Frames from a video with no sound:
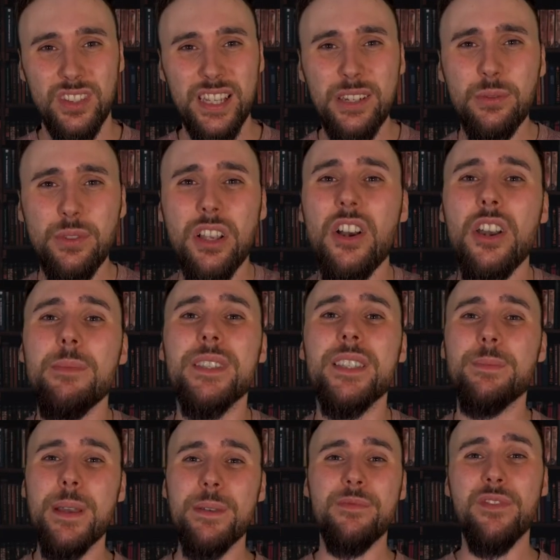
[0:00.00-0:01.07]
little time is
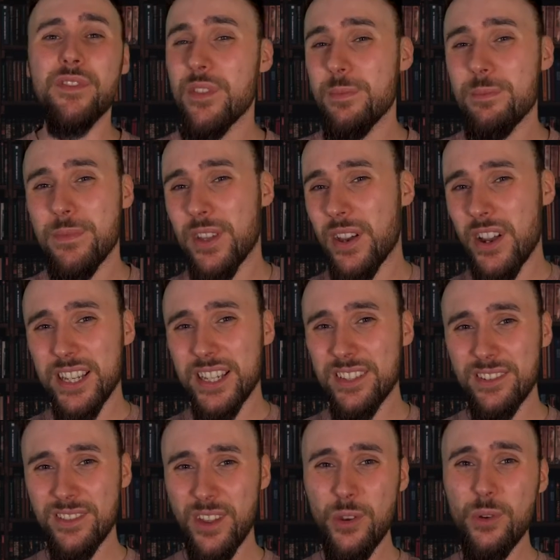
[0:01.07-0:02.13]
spent with them that I
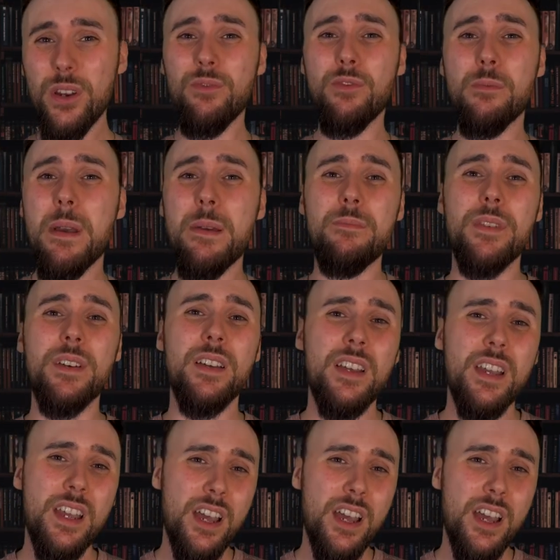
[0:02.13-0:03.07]
can only remember